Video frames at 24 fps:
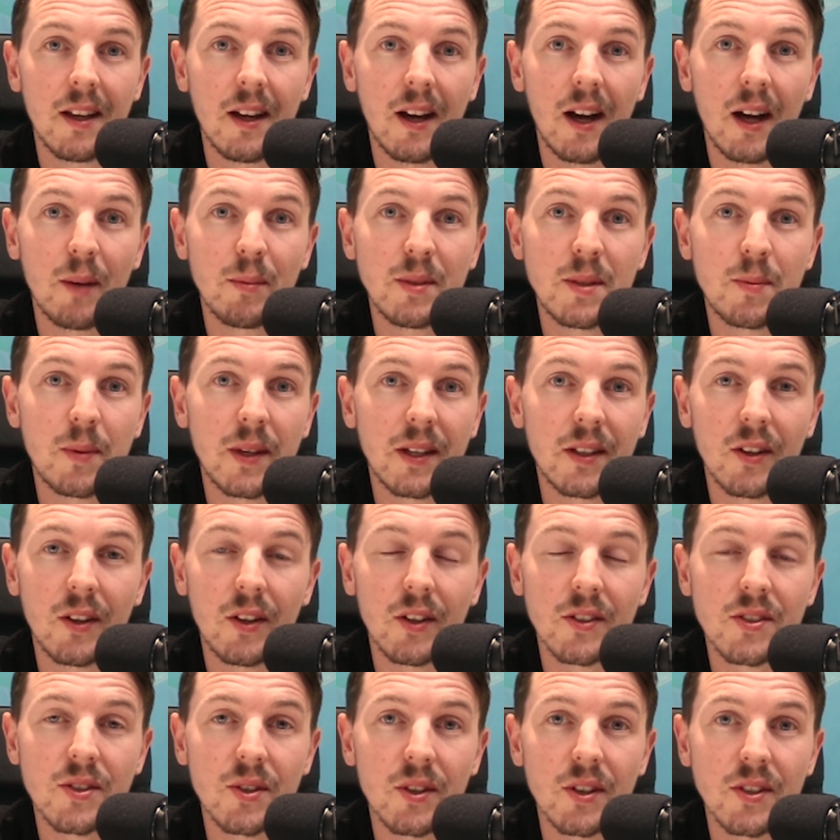I'll be speaking to all
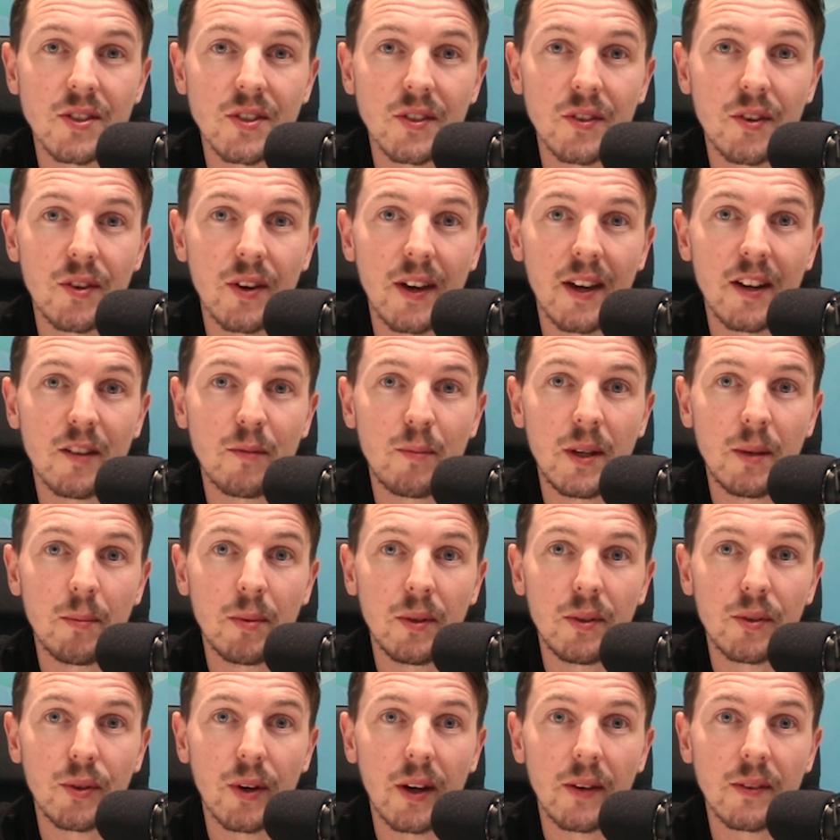sorts of creative people
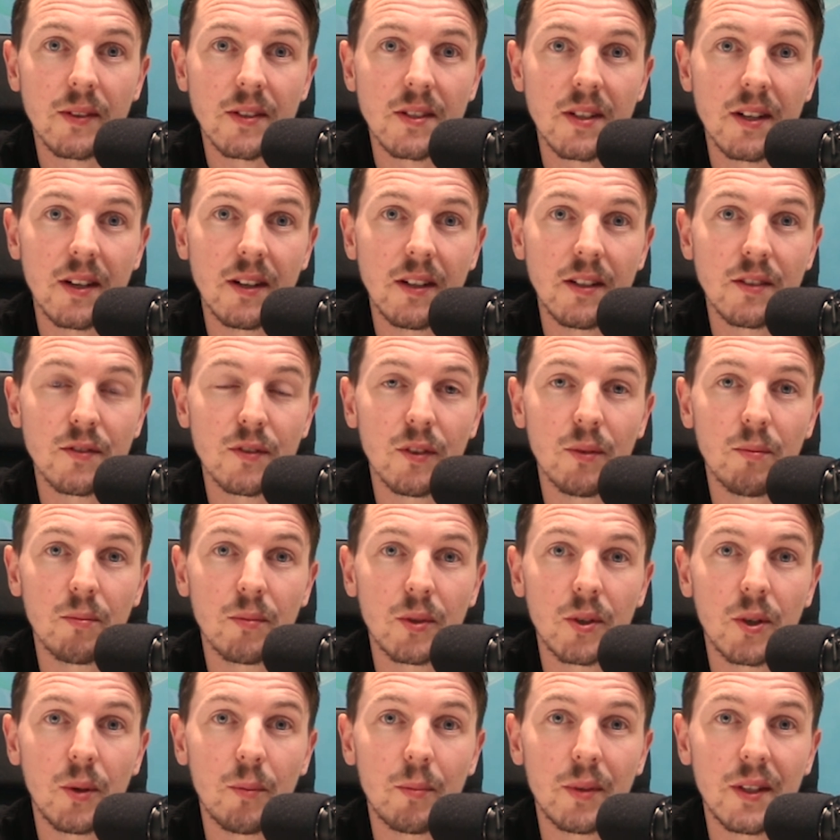throughout the series, from
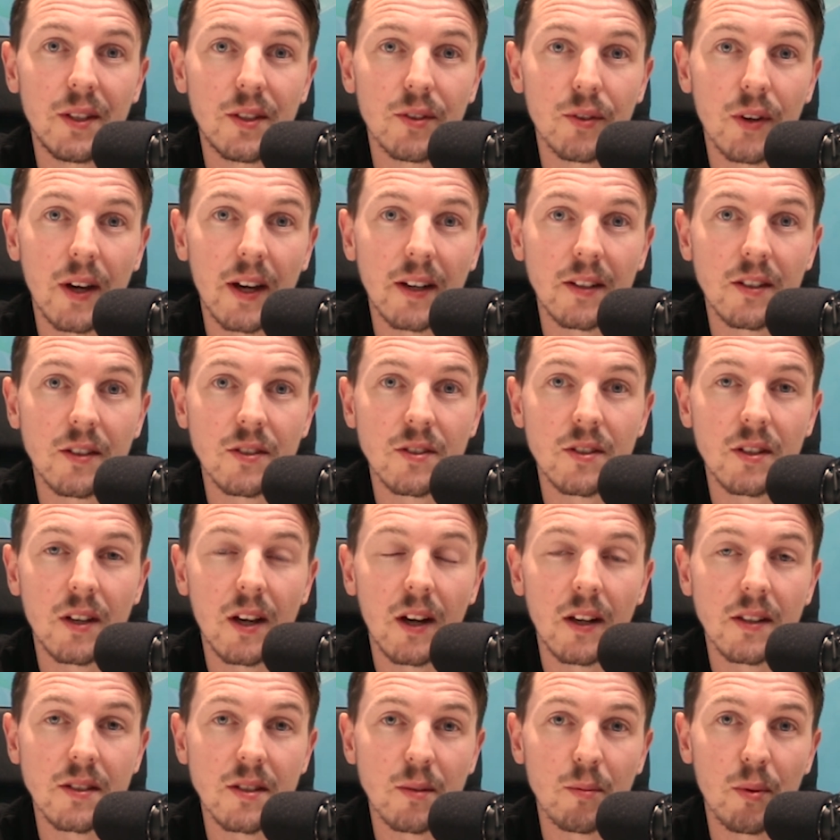company directors to
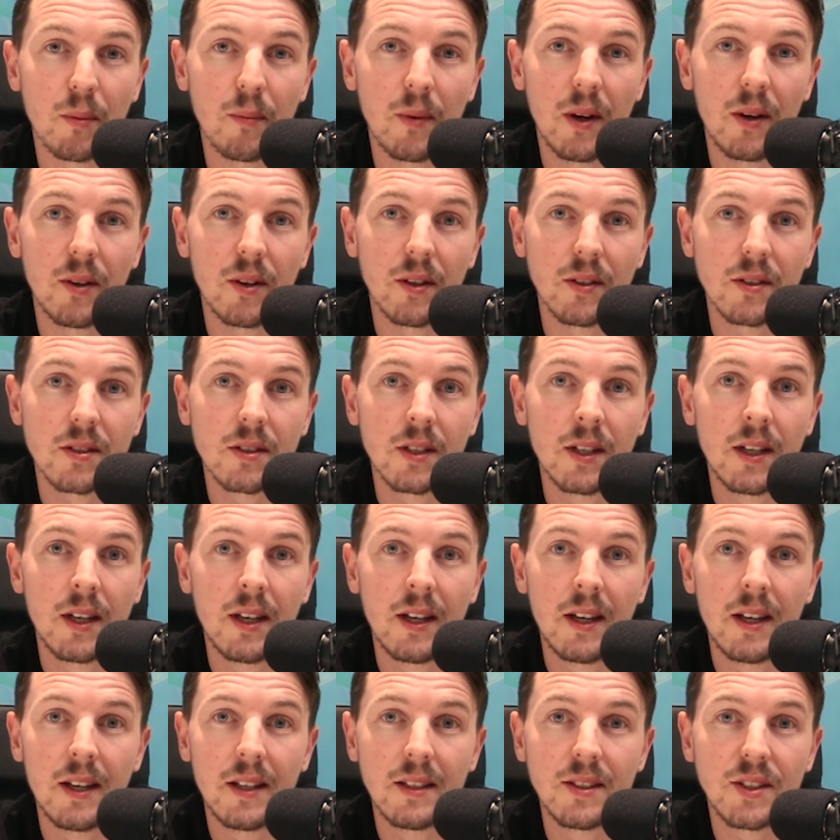concert promoters,
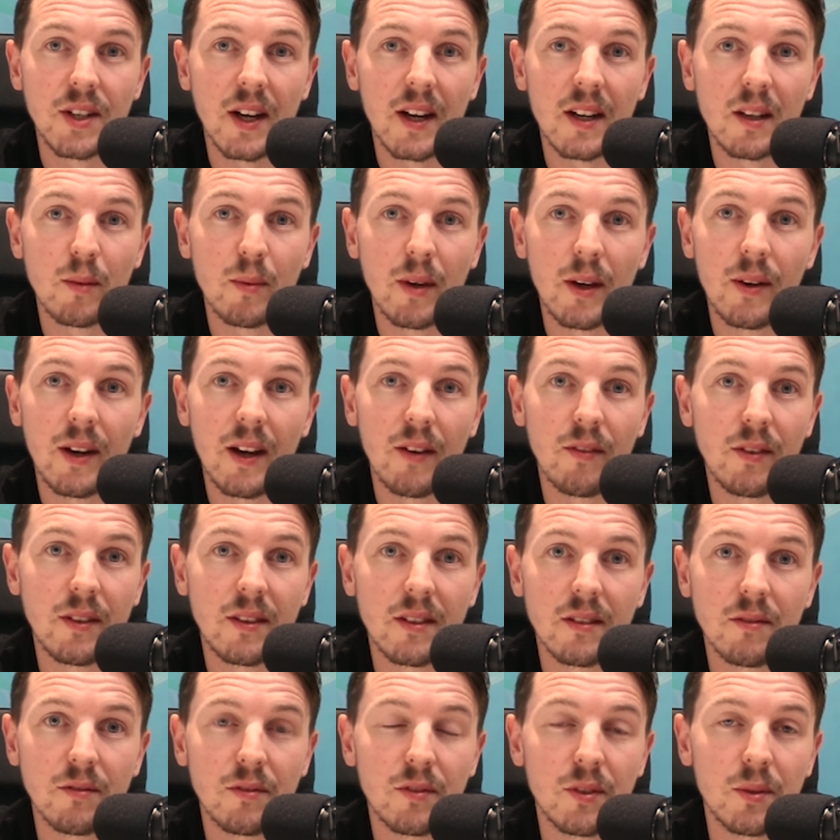chatting about
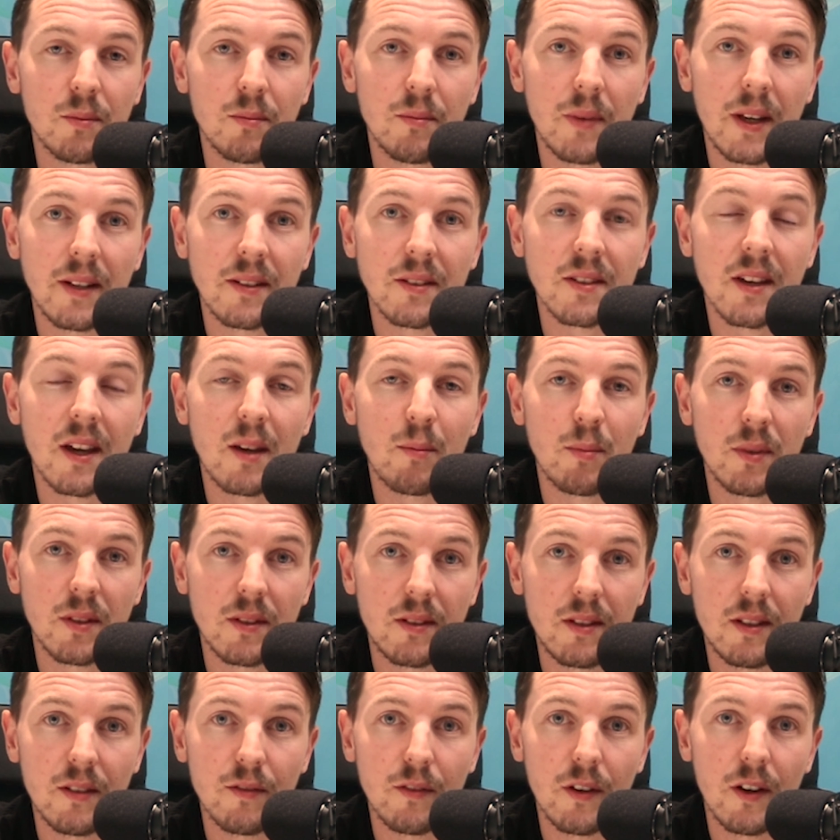everything from entertainment to
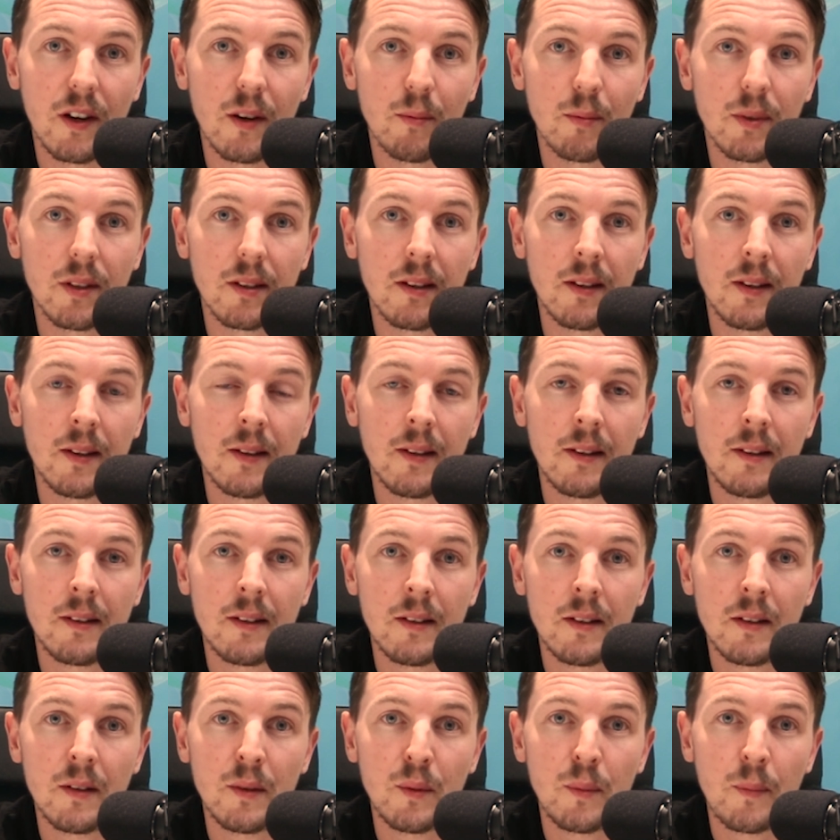the environment.
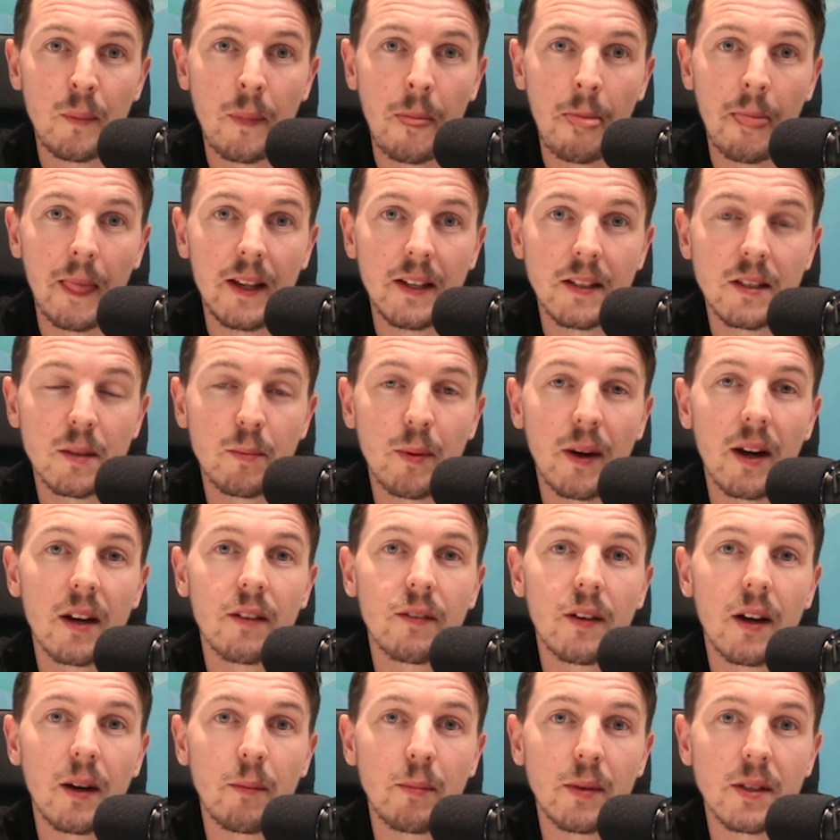This is part of
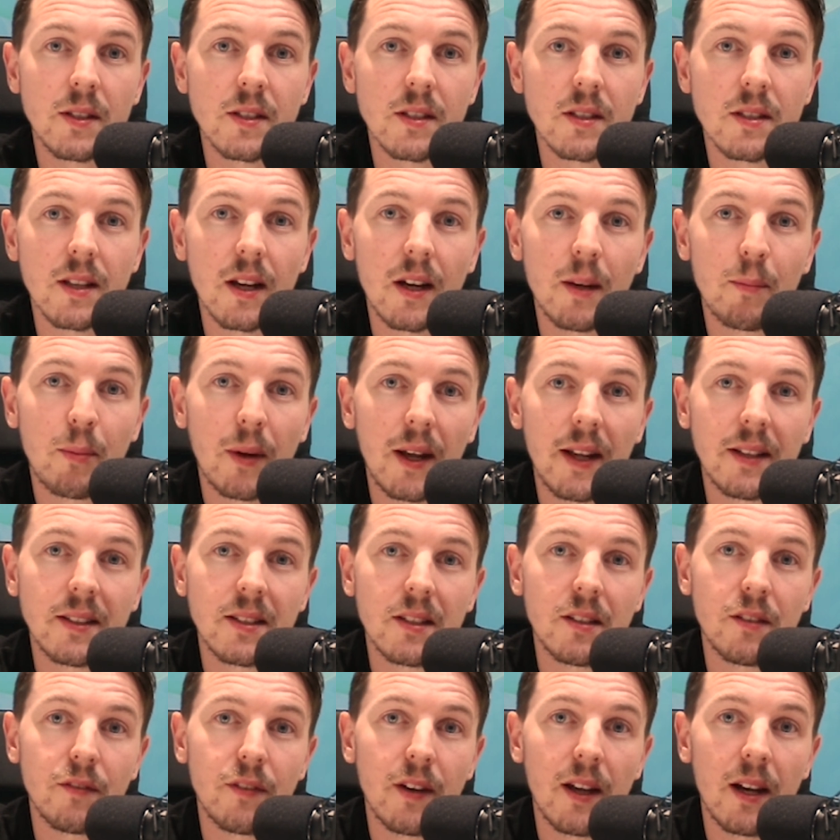our business that I plan to
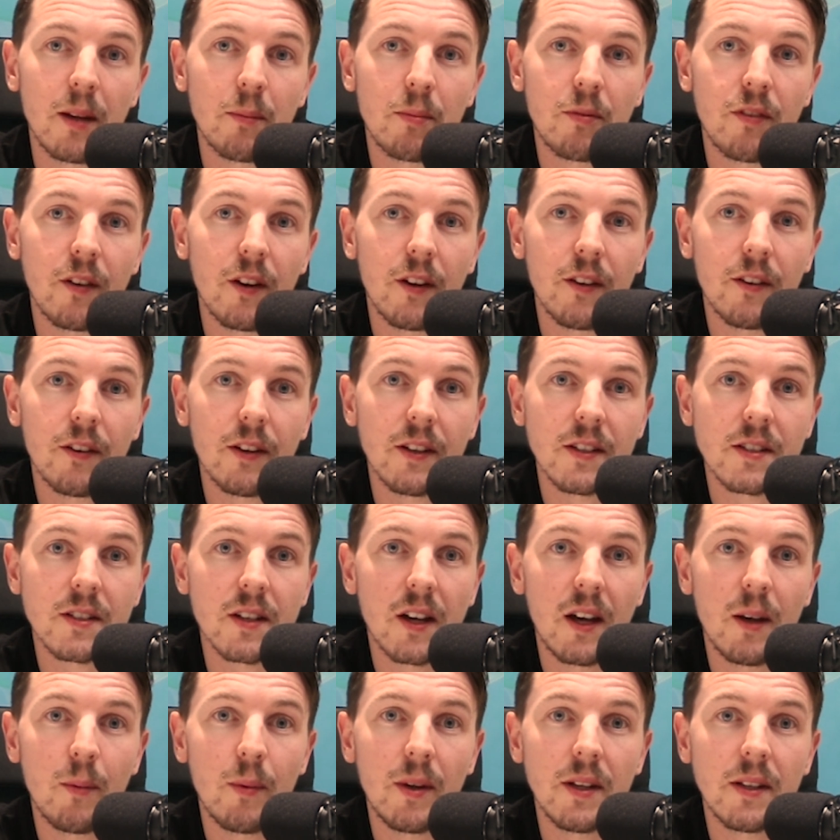develop further as
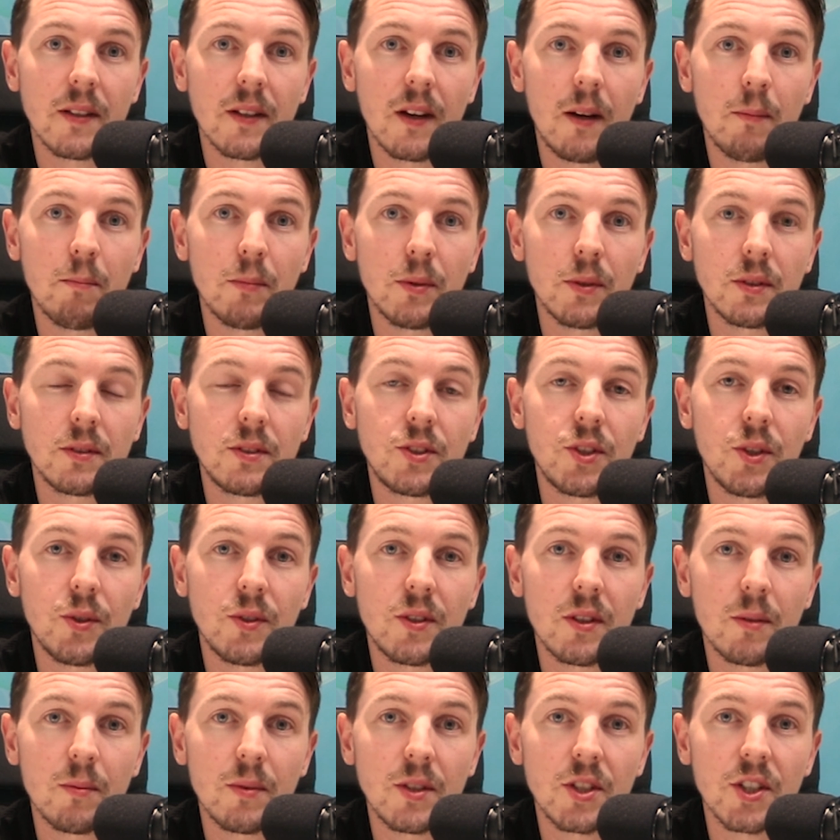time went on, but due to
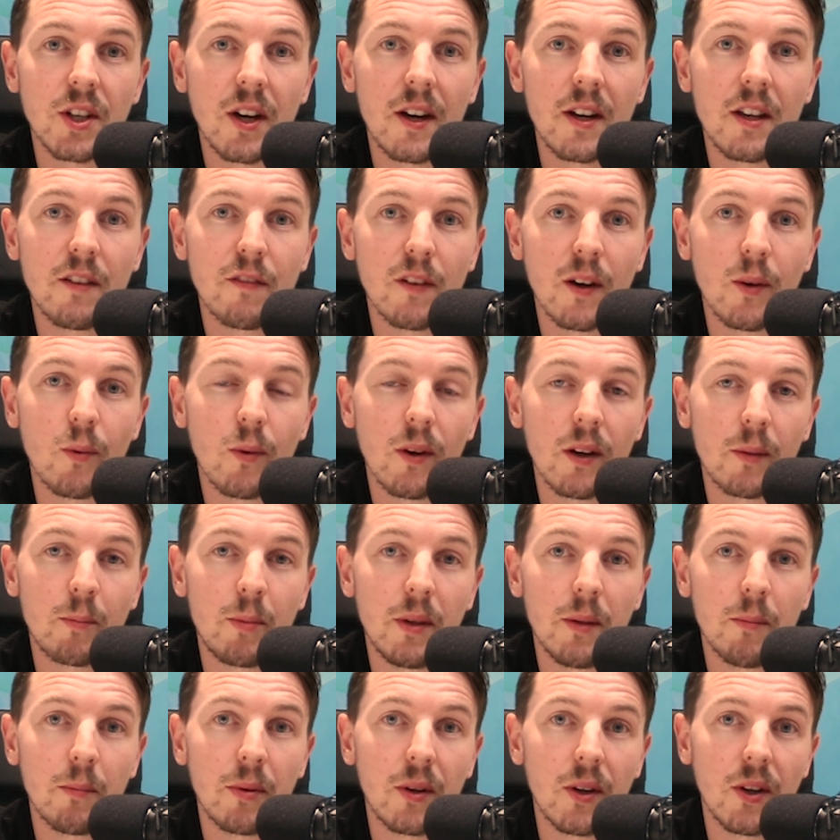the majority of our work
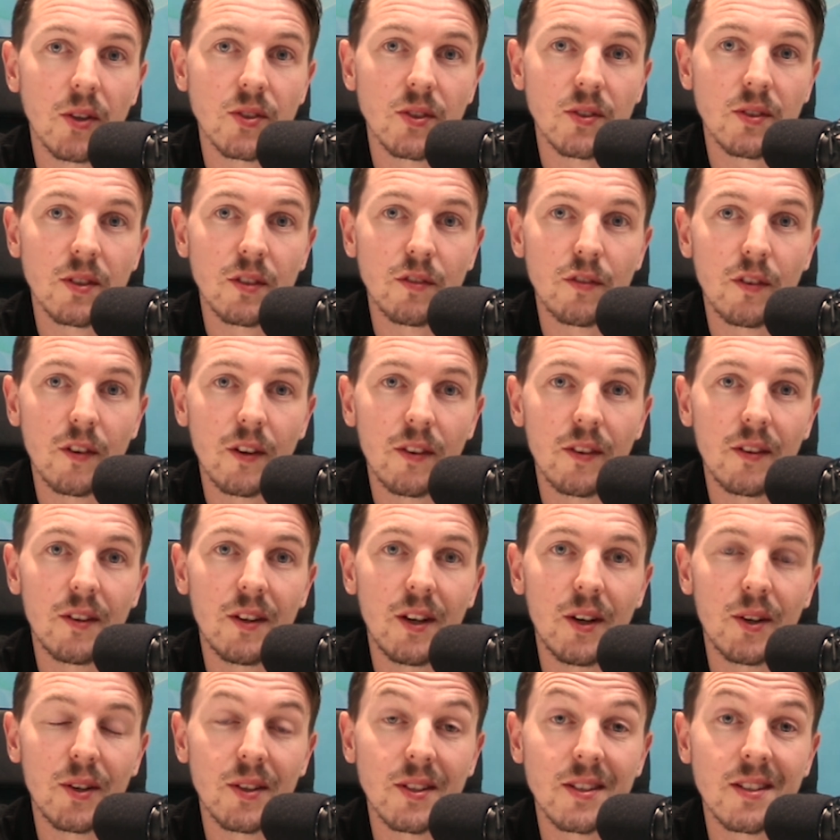being paused until further
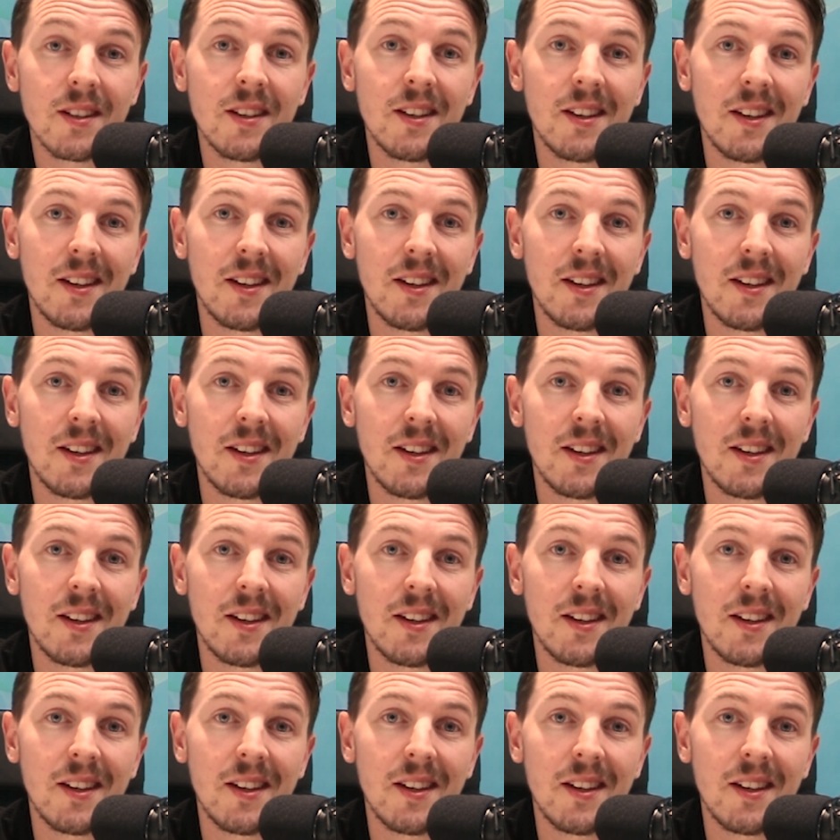notice,